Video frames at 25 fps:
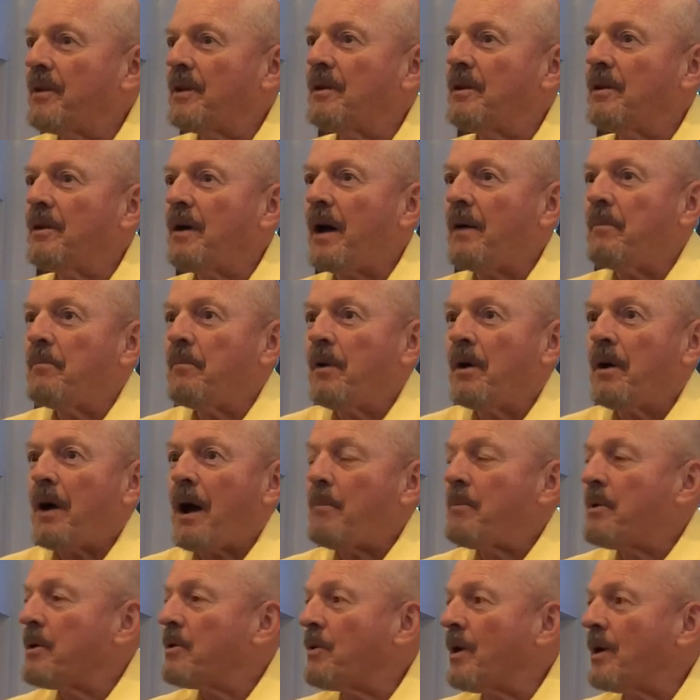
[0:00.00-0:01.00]
and
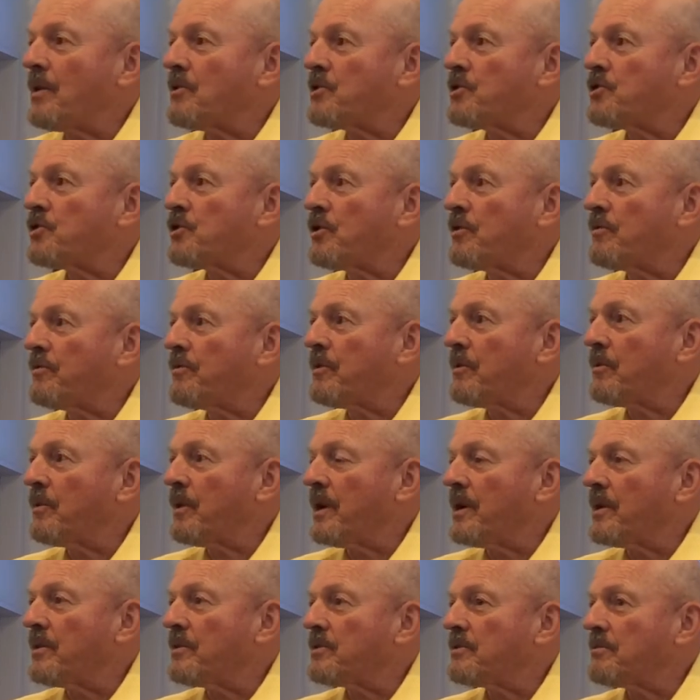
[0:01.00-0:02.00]
I would go out and surf the
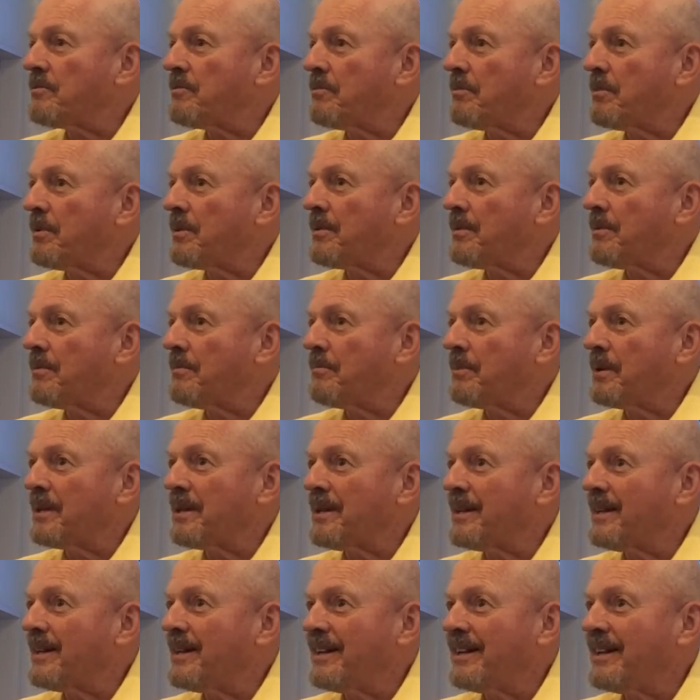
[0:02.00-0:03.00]
waves, but
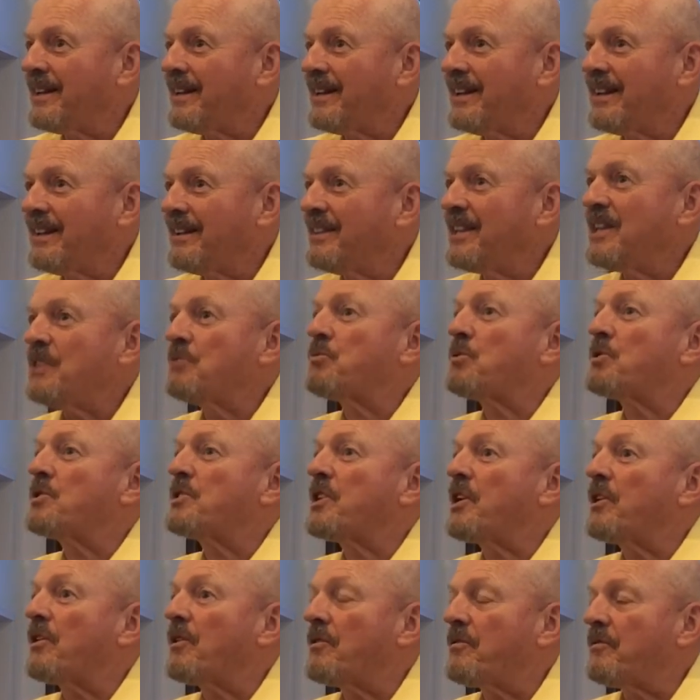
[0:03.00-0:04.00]
these were
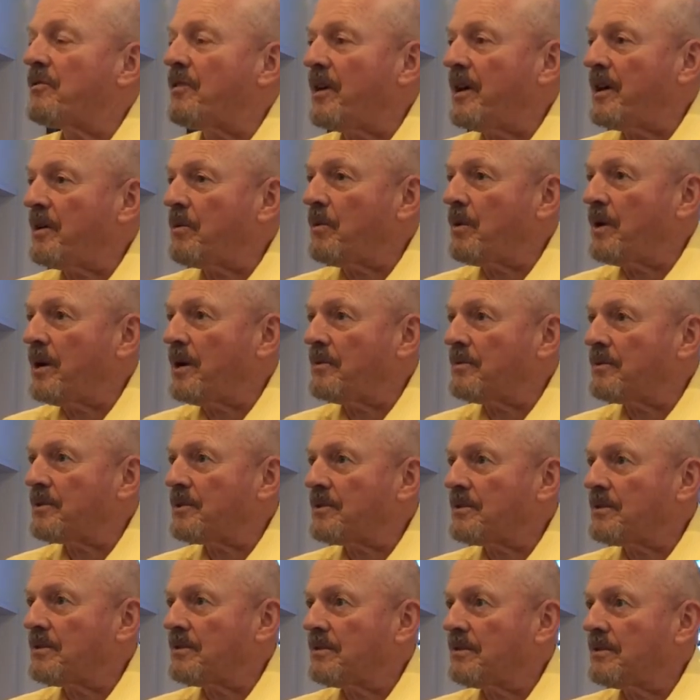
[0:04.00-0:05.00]
terrifying
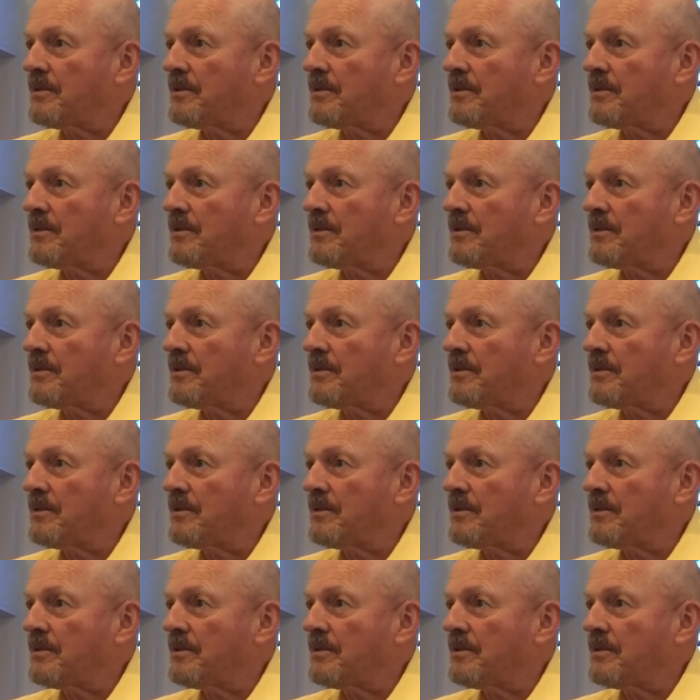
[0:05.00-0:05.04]
waves.